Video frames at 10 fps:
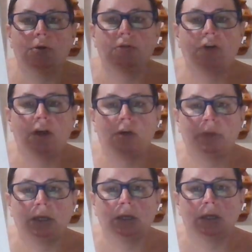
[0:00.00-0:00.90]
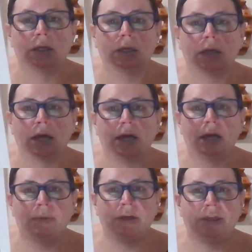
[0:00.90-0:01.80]
Following
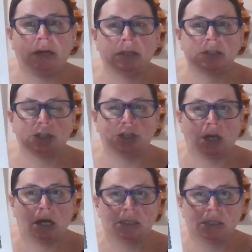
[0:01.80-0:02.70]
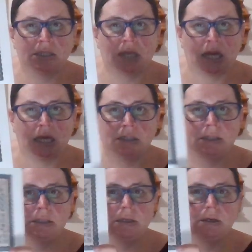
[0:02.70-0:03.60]
Athena Stitching Goddess
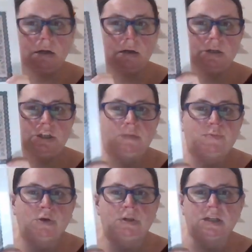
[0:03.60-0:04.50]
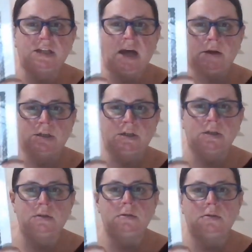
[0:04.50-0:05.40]
Designs, she broke this down
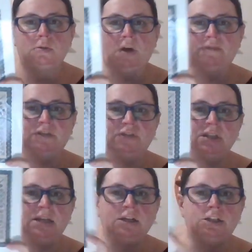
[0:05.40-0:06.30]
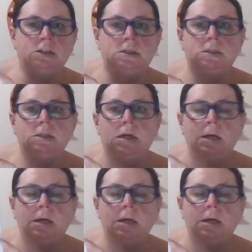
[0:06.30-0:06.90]
into 12 different sections.